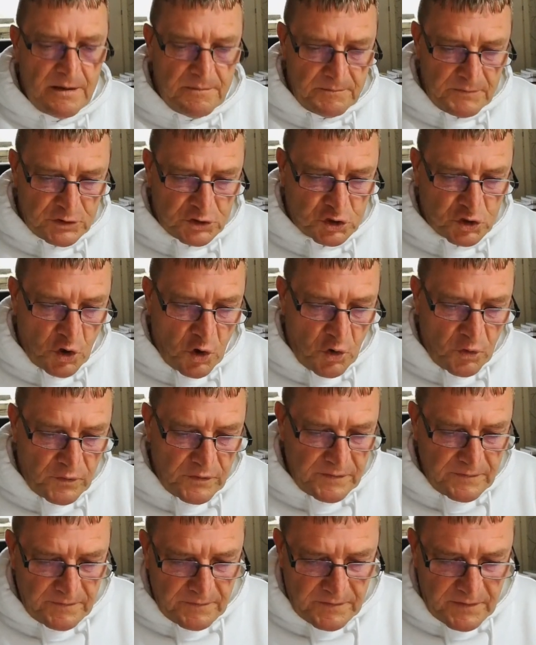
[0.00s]
So
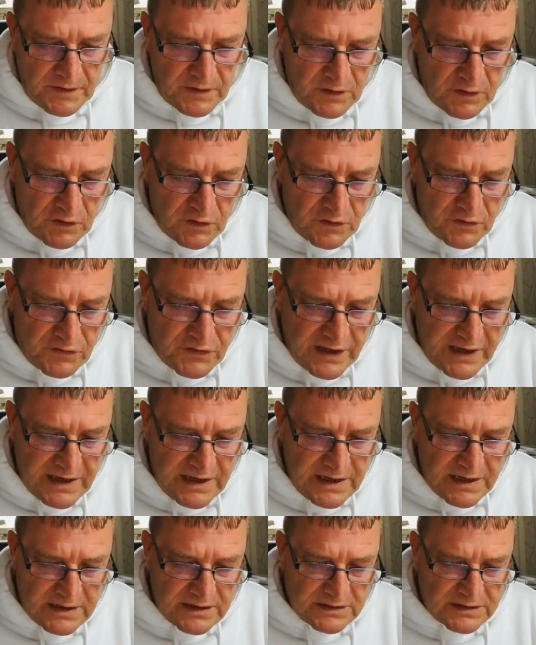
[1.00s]

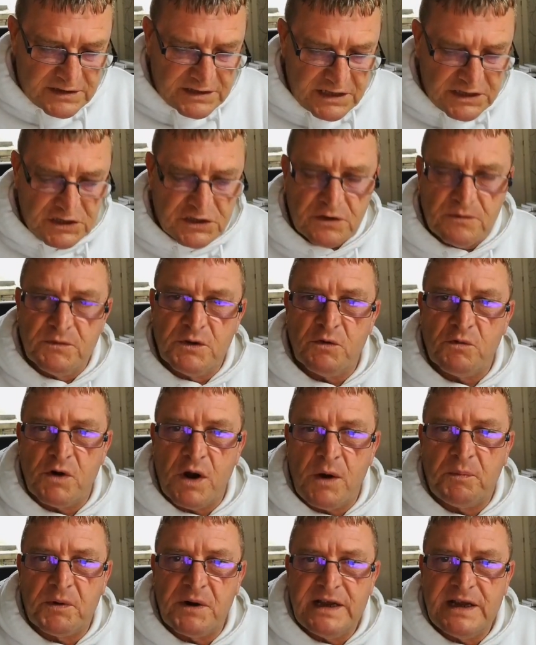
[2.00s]
the system that we're
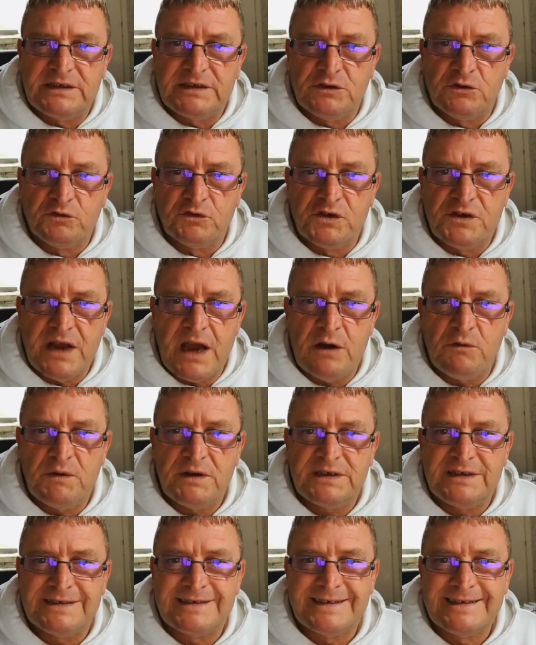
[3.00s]
operating under now,
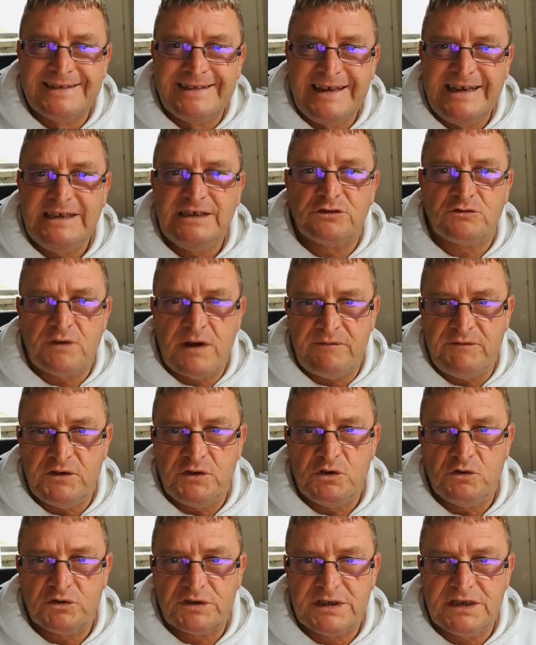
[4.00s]
which is a lease
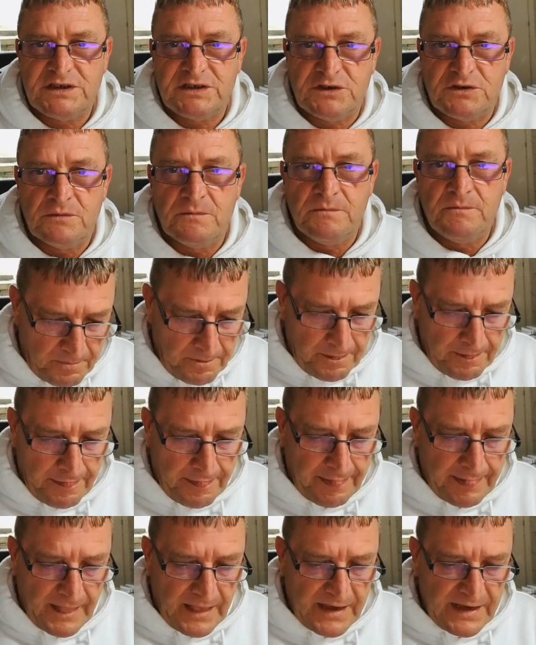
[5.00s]
revenue system,
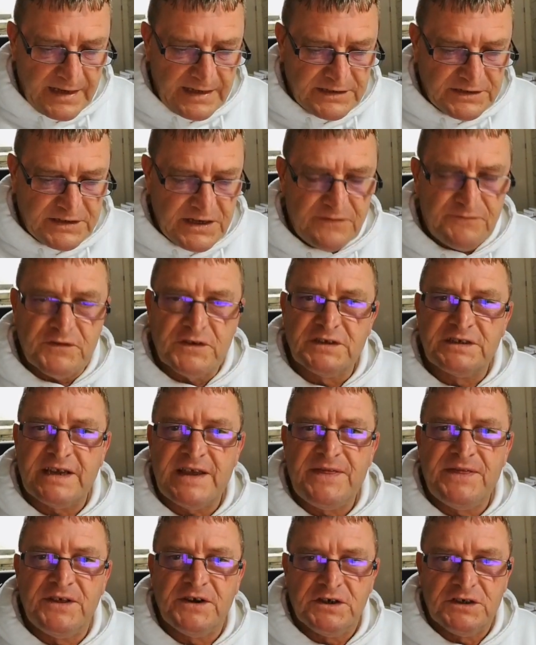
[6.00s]
is different
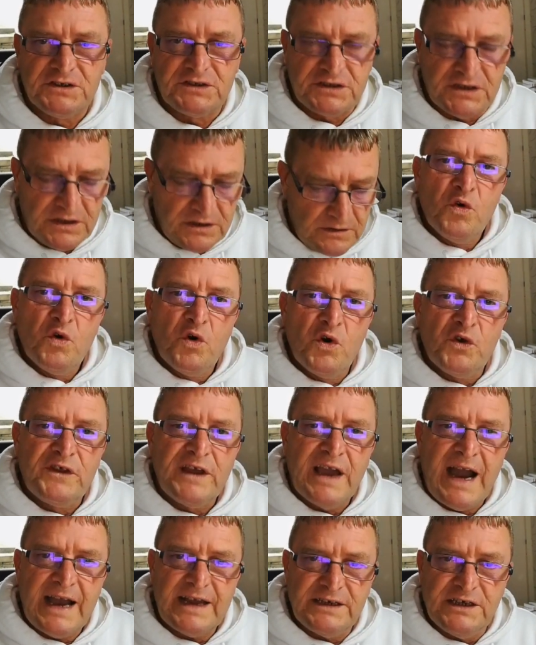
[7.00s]
in that the
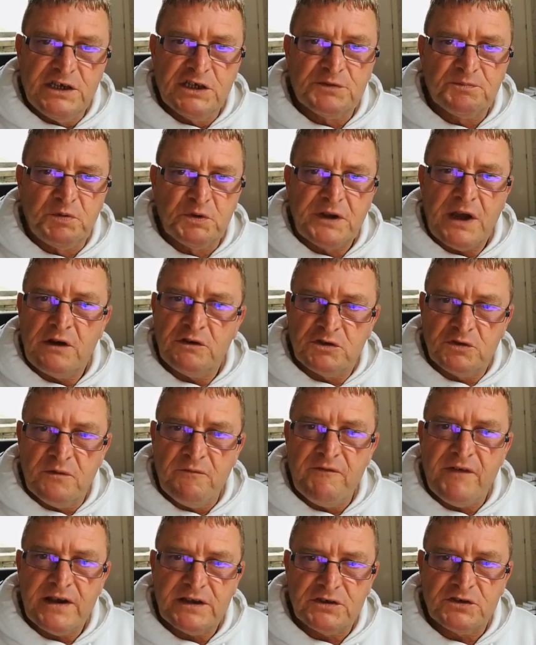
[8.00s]
idea is put out to
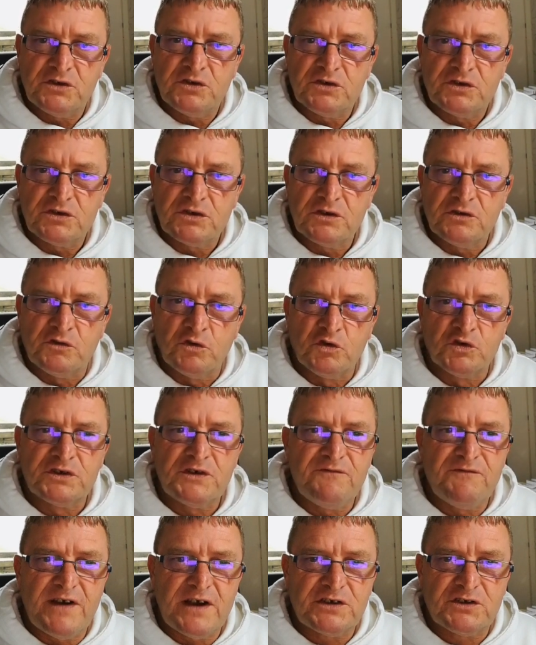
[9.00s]
investors. Those
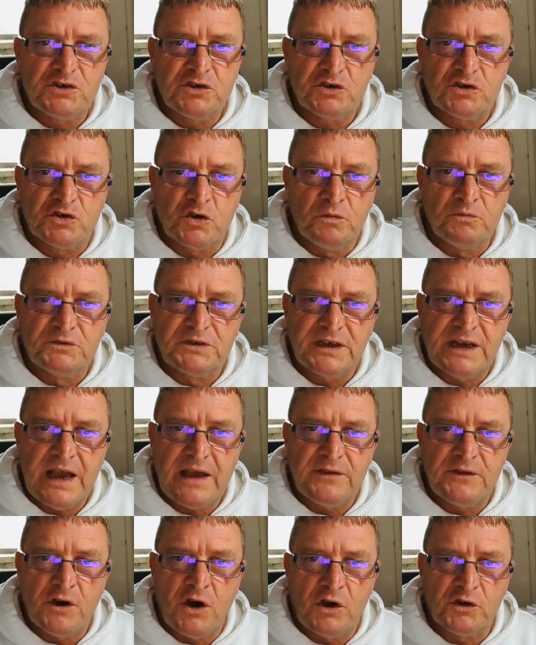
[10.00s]
investors come
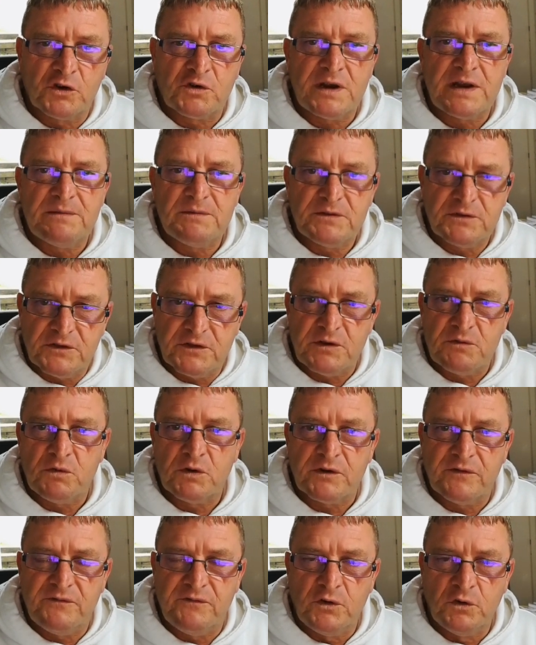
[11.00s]
together on agreement that they
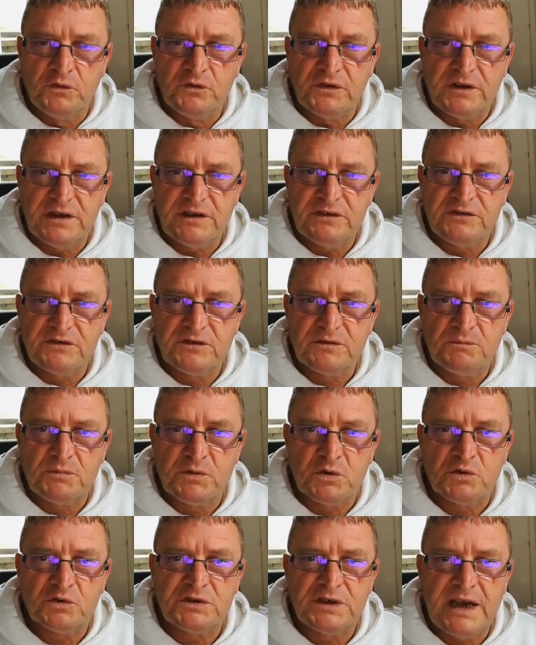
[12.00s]
want to fund this
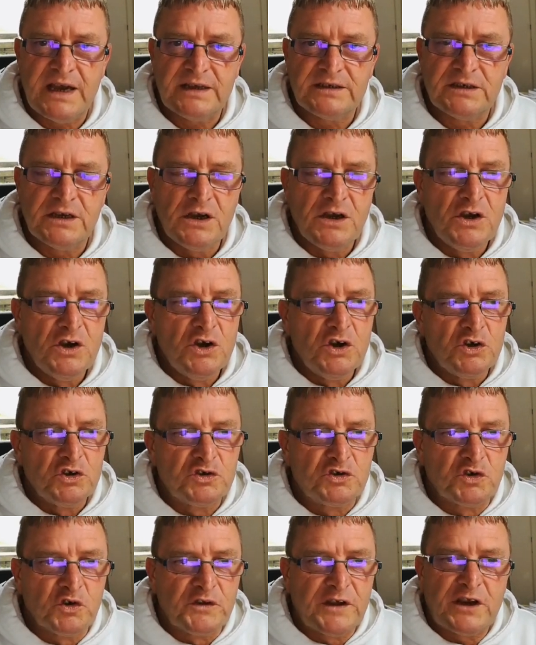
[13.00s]
project.
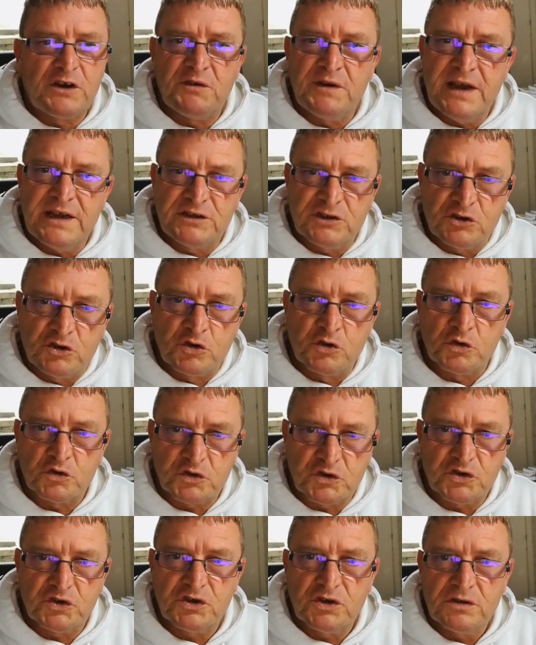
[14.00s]
So they create a
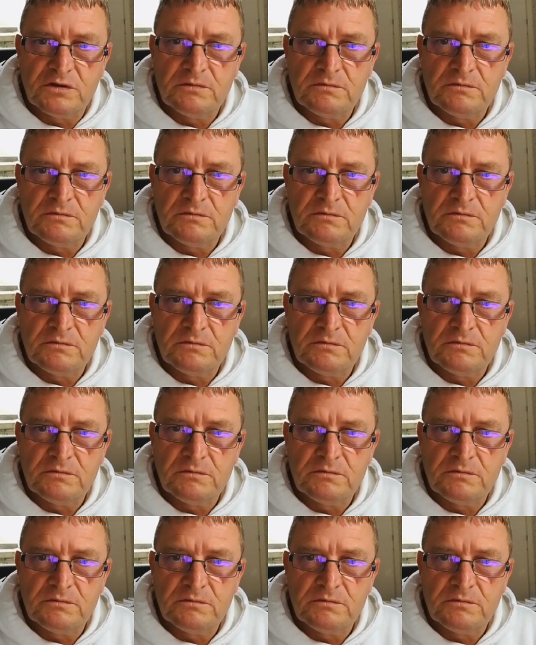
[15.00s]
trust.